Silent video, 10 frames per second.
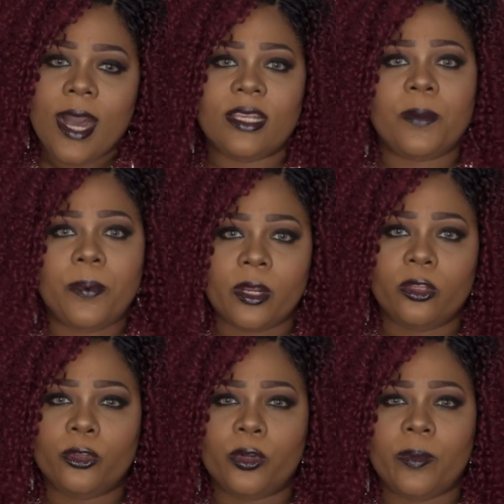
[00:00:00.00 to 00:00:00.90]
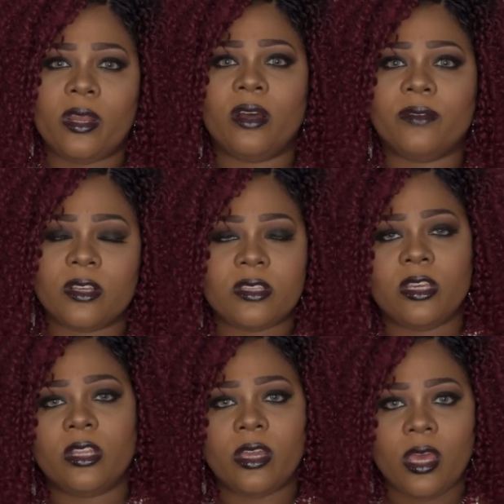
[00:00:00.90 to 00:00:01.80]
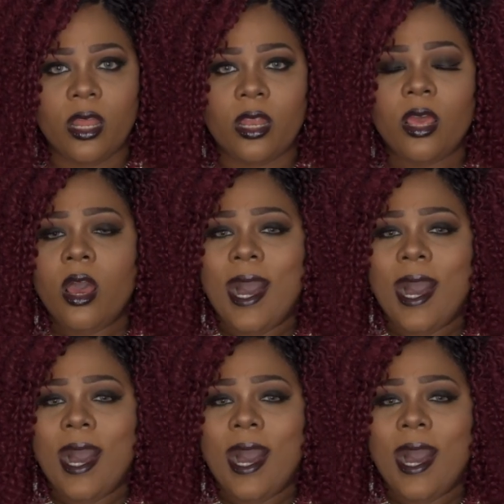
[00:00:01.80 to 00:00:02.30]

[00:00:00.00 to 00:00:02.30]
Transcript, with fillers: I did put a little bit of concealer in it.